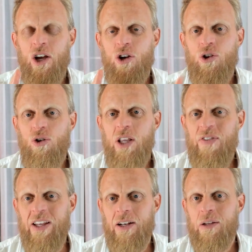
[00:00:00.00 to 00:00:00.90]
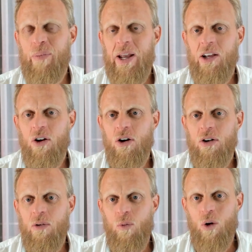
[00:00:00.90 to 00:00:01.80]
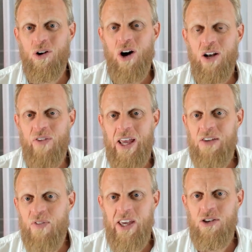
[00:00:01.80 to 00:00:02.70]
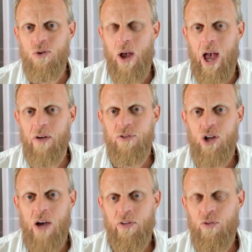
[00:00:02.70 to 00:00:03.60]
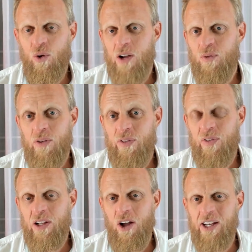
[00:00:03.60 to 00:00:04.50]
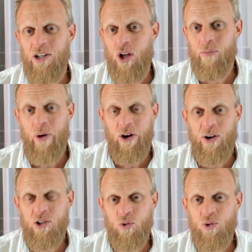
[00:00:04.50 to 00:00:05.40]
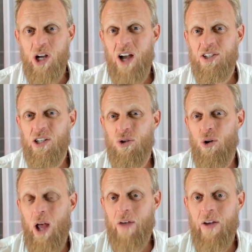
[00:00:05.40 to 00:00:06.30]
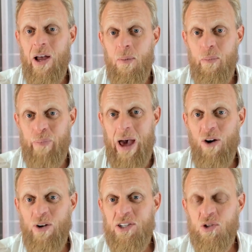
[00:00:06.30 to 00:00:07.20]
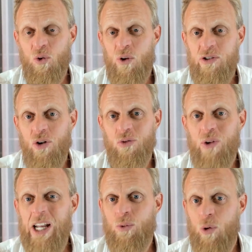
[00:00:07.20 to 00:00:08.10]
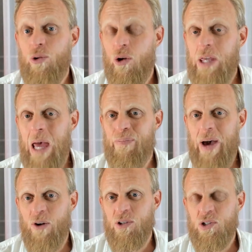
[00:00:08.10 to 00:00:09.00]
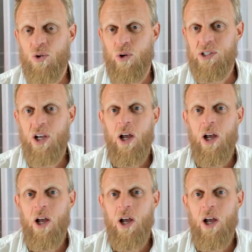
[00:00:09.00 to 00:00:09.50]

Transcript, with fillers: you live in, depending on what kind of E V you have. Do you have a Ford F one fifty Lightning? Do you have bidirectional charging? Do you have battery storage already? Will you get battery storage?